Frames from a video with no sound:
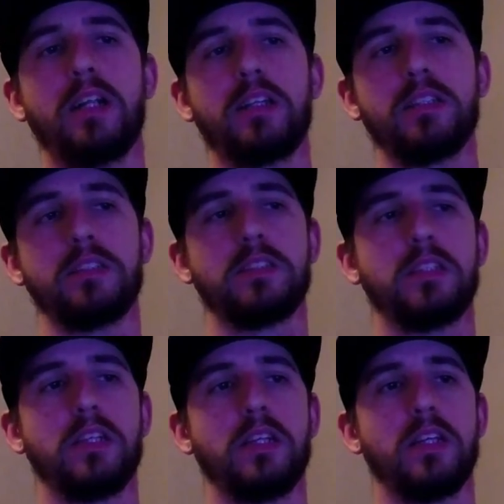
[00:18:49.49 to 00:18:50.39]
because
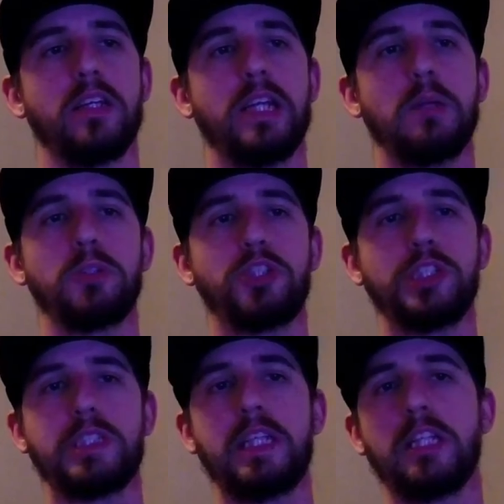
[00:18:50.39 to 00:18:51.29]
it was
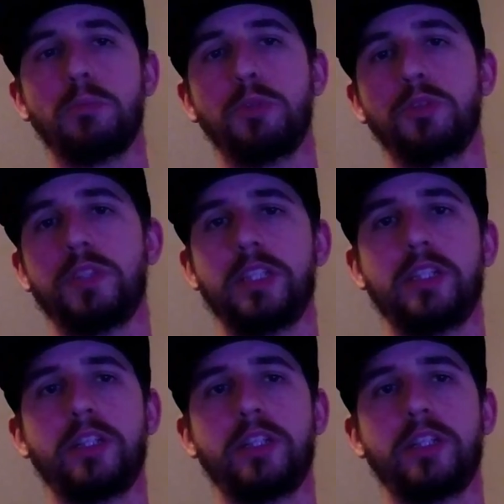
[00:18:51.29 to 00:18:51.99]
just in the movie.